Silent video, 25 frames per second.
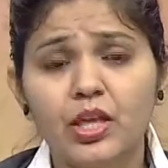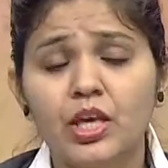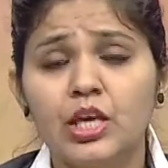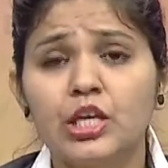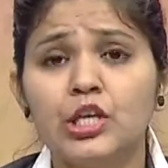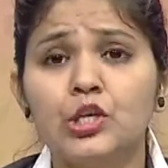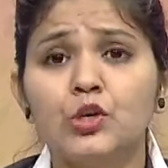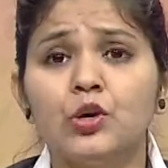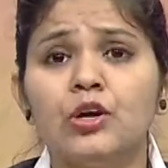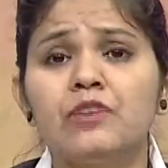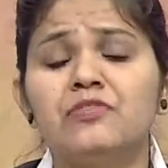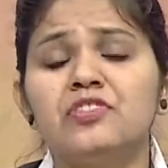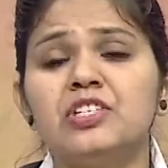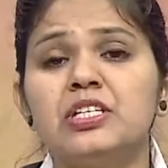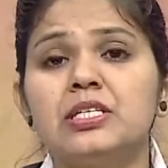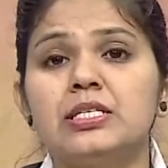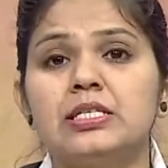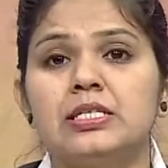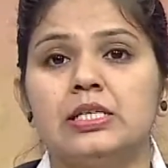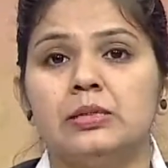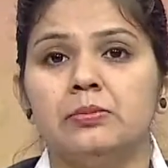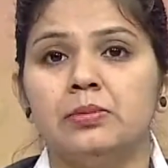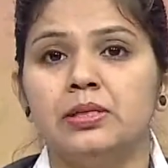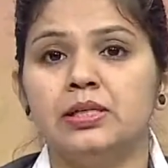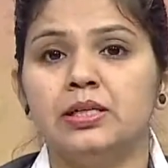you have
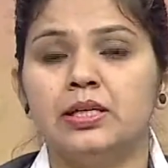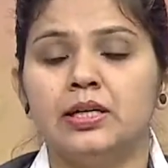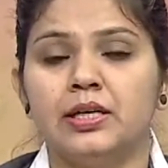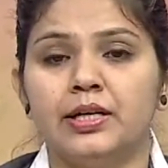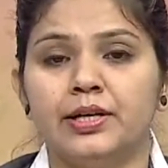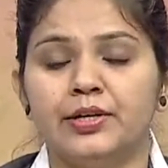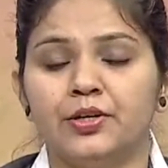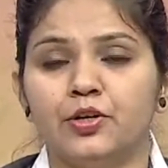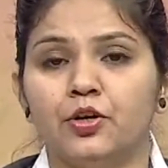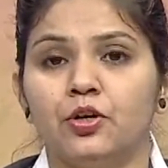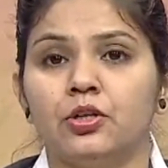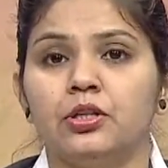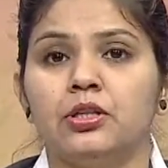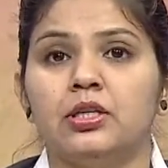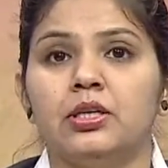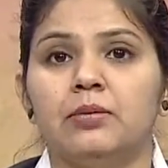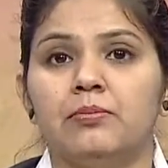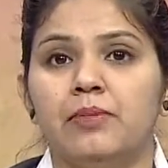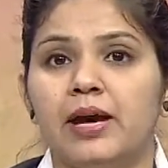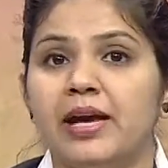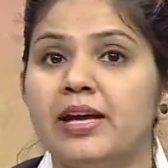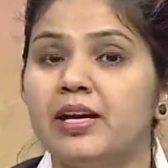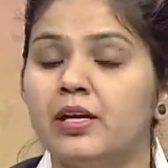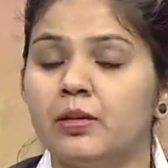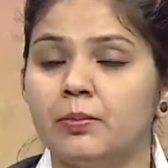just double clicked on the
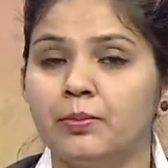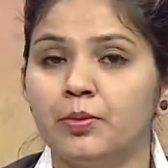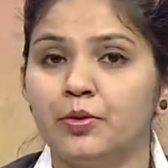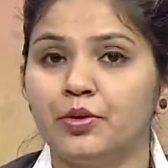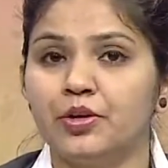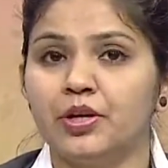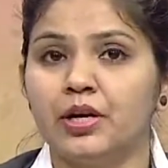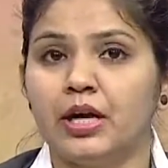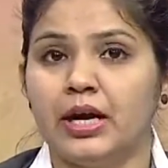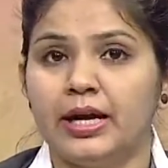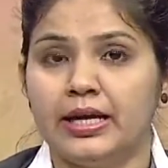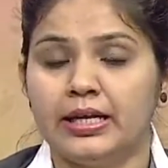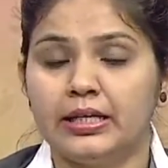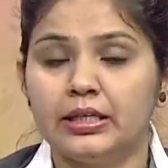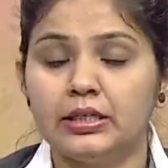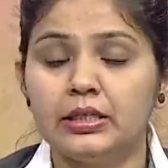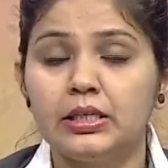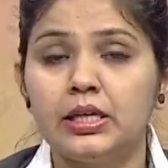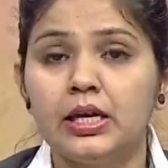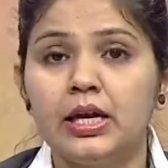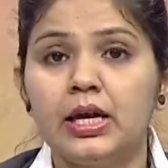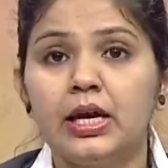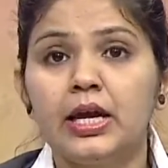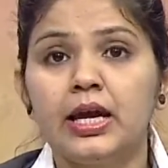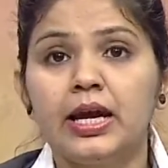My Computer icon
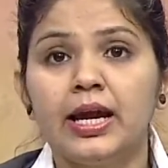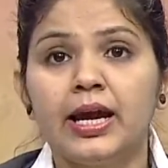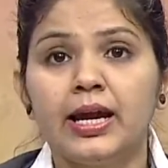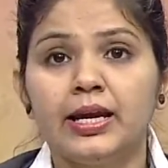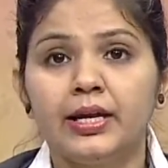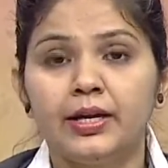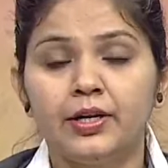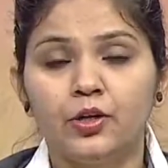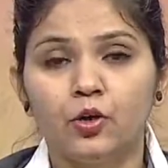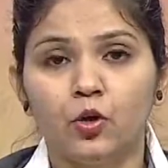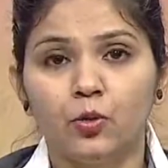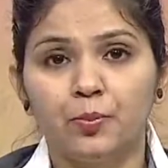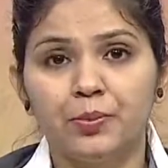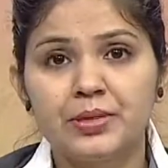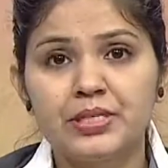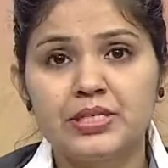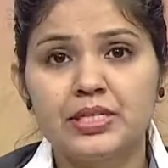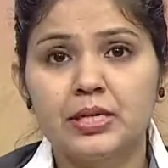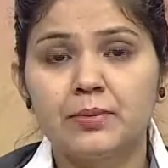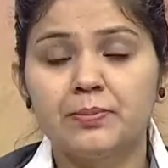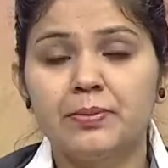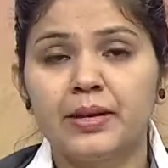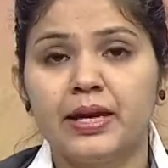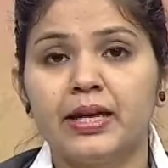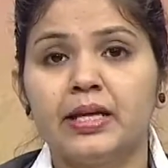and it opens
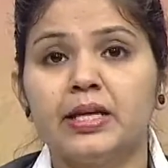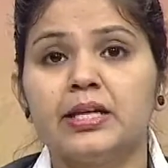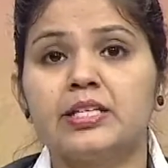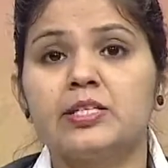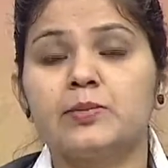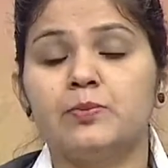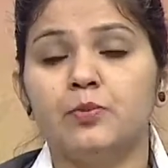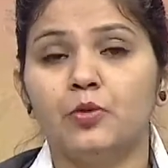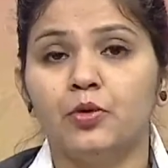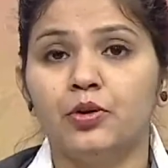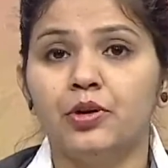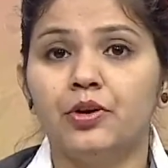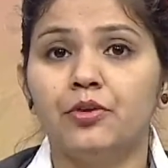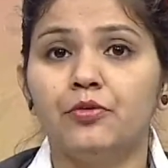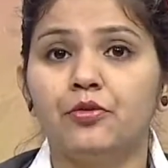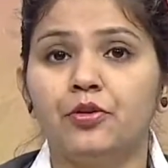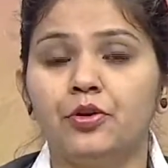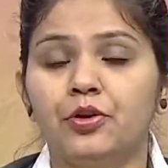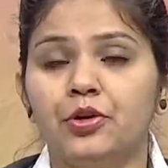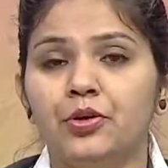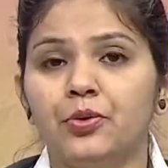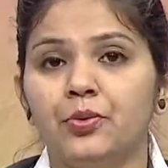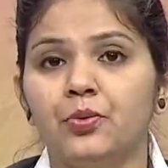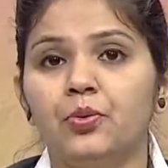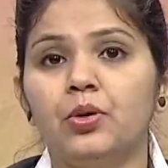up an explorer for
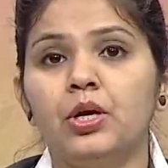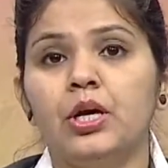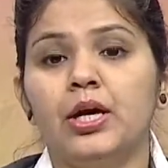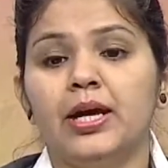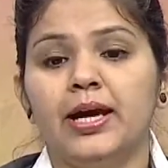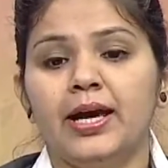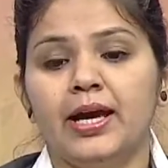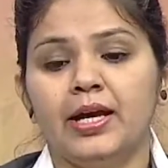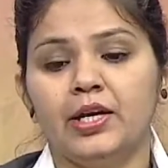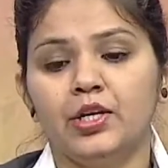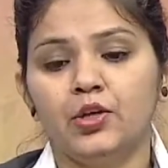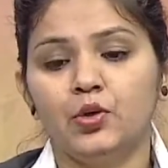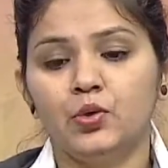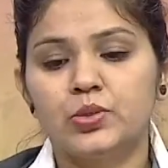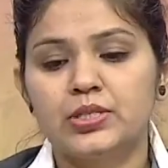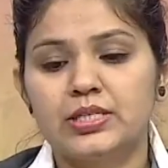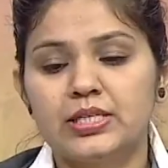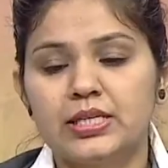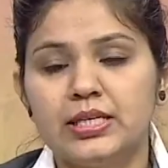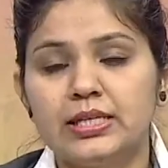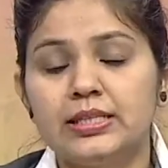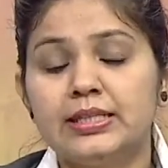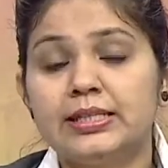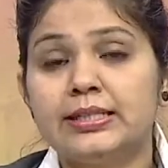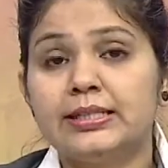you, and you
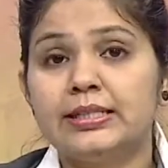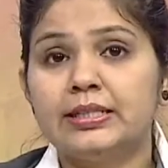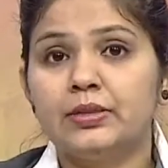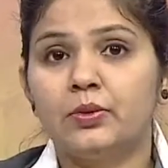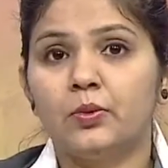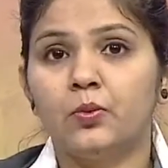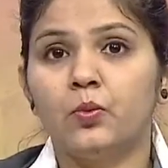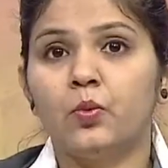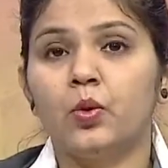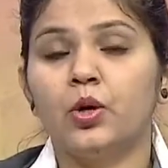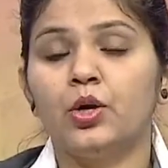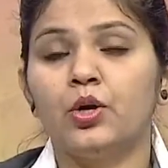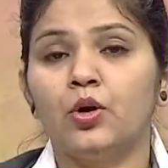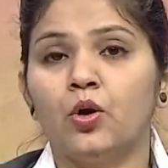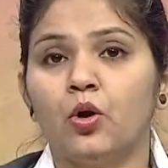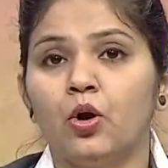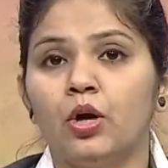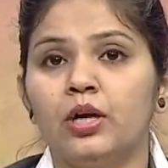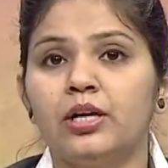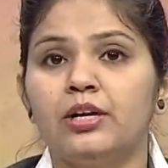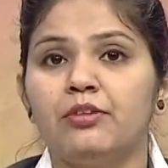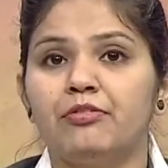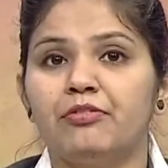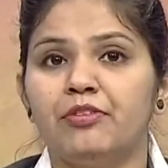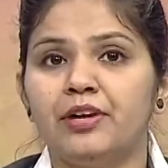see that what
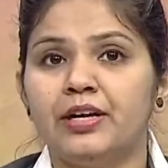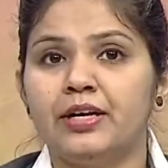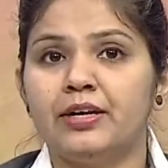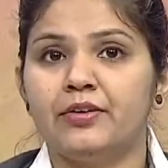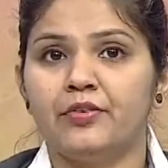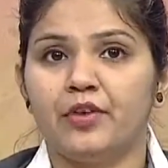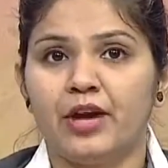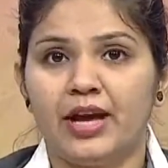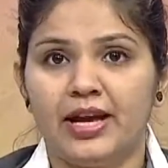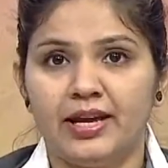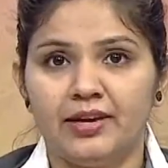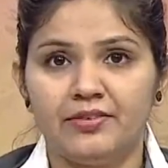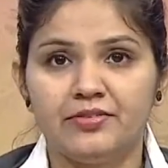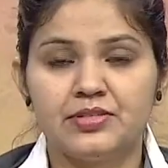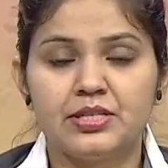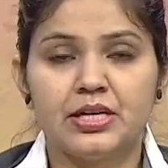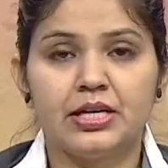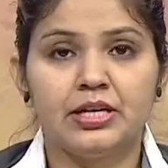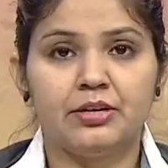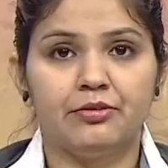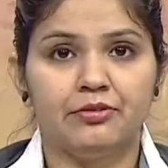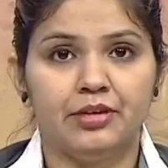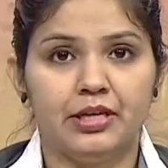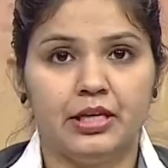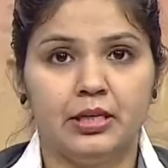all different drives
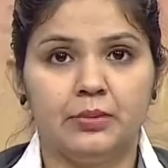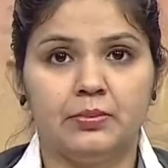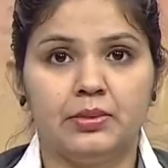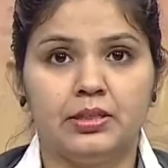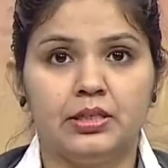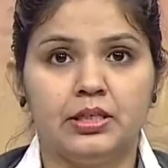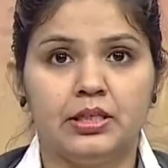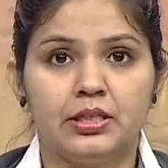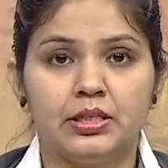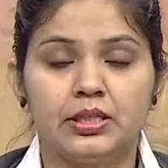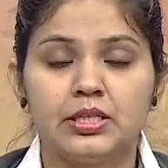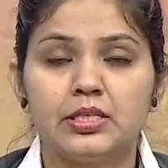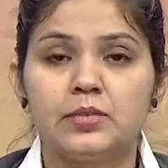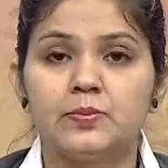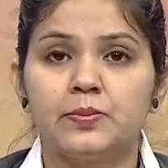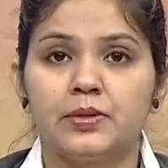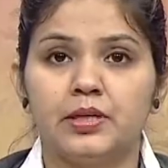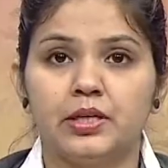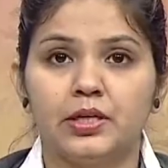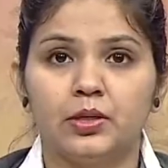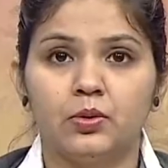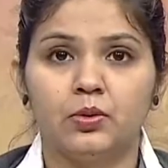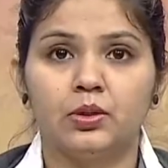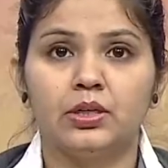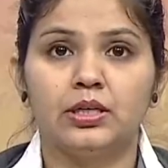are available in this
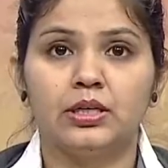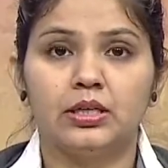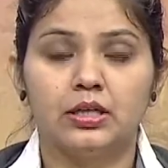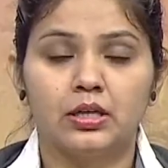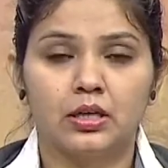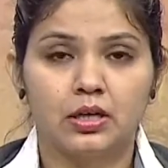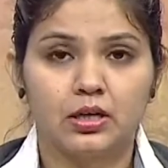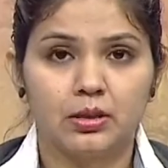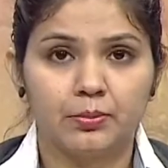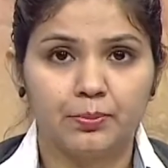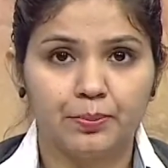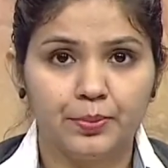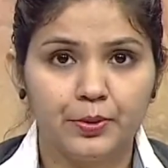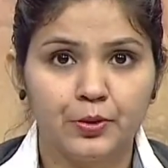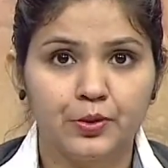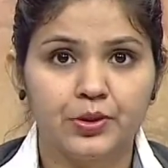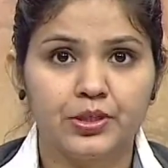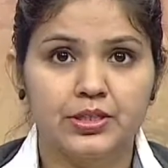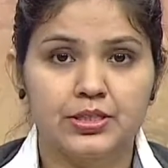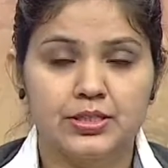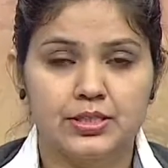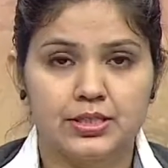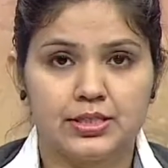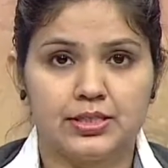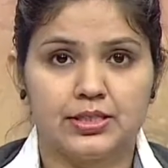particular
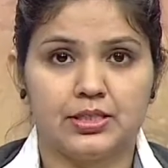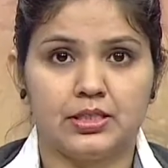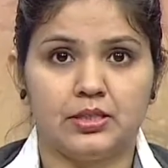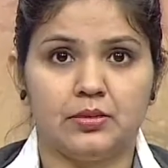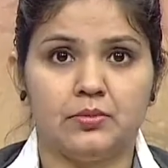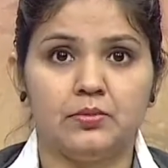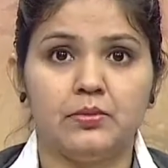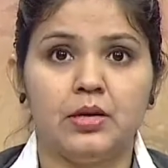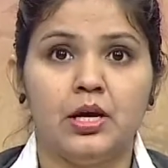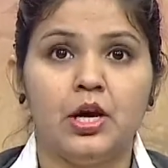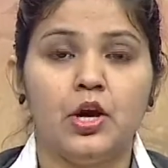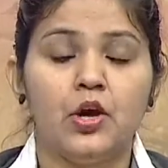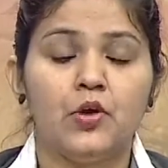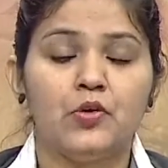computer system.